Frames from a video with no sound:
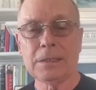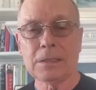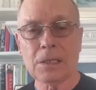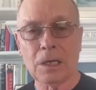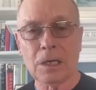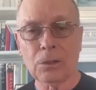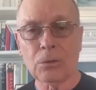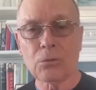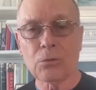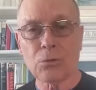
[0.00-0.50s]

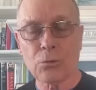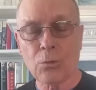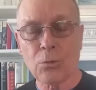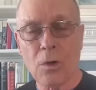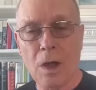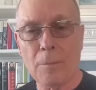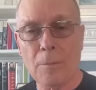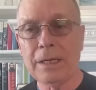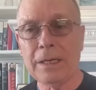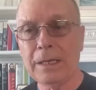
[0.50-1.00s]
Donald
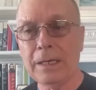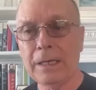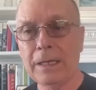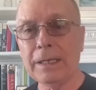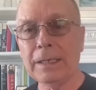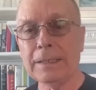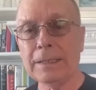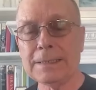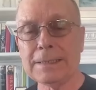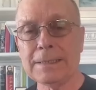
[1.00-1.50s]
Trump
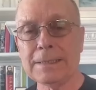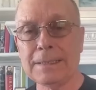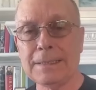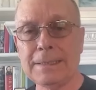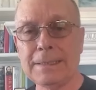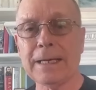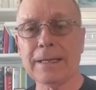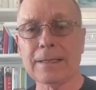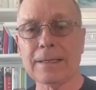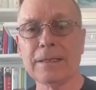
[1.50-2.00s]
is the
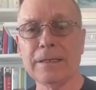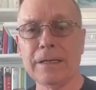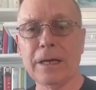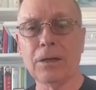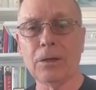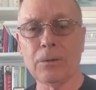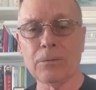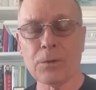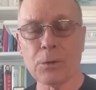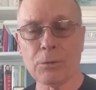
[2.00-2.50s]
death
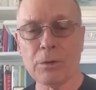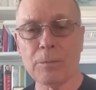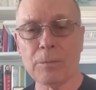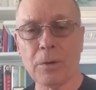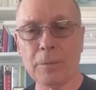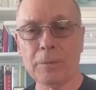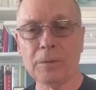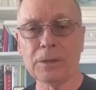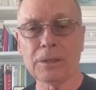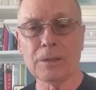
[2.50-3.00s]
knell of the
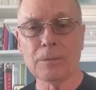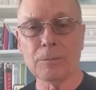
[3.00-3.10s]
Republican